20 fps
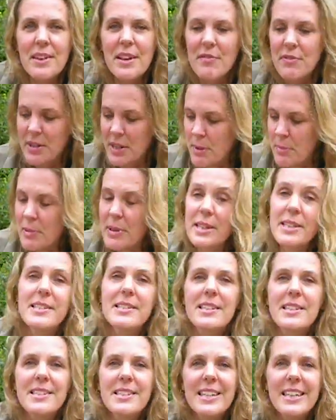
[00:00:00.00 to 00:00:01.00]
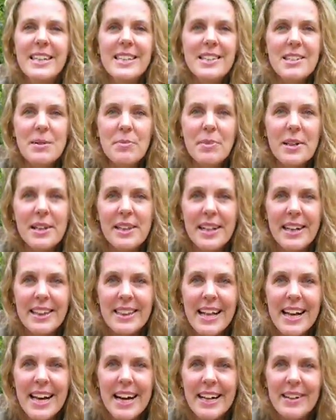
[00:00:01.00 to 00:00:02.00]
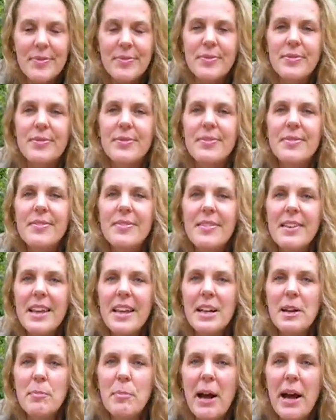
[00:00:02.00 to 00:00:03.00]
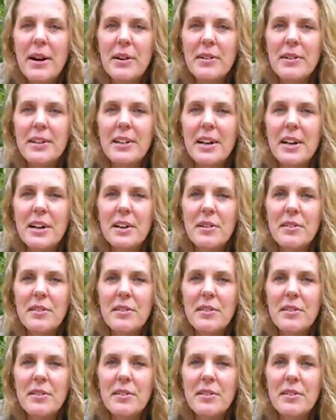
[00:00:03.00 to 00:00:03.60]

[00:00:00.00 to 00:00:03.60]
if Kip can succeed at something like that, in a pattern